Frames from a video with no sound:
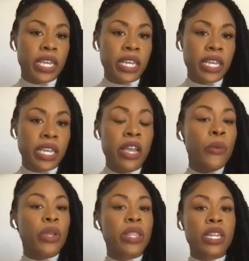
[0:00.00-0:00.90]
what is
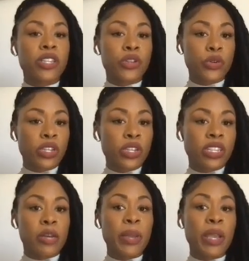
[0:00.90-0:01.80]
working within the
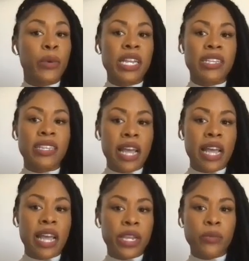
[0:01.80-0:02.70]
school system and what
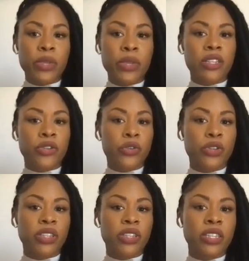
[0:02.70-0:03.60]
is not working
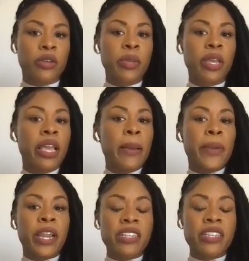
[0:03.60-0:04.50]
within the school system.
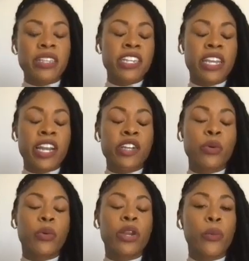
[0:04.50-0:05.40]
Parents and
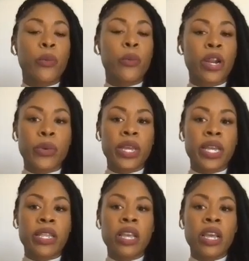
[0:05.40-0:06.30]
educators will want to work
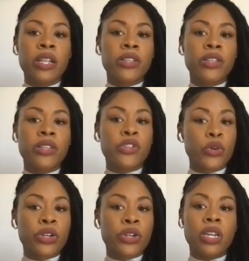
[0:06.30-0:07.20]
with the
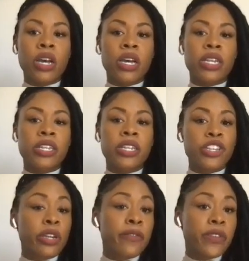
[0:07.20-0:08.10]
school
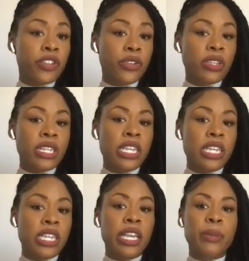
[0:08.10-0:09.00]
district officials
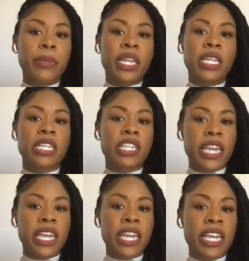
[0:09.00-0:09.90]
in implementing the
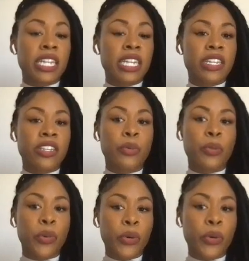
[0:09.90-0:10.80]
changes needed to
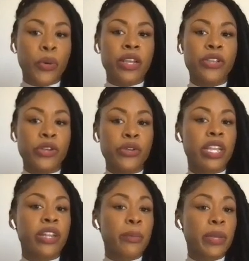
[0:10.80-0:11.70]
support
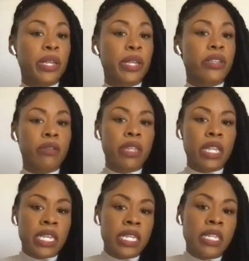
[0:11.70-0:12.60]
youth in their mental
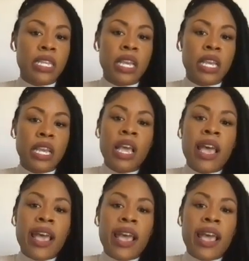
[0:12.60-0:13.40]
health needs.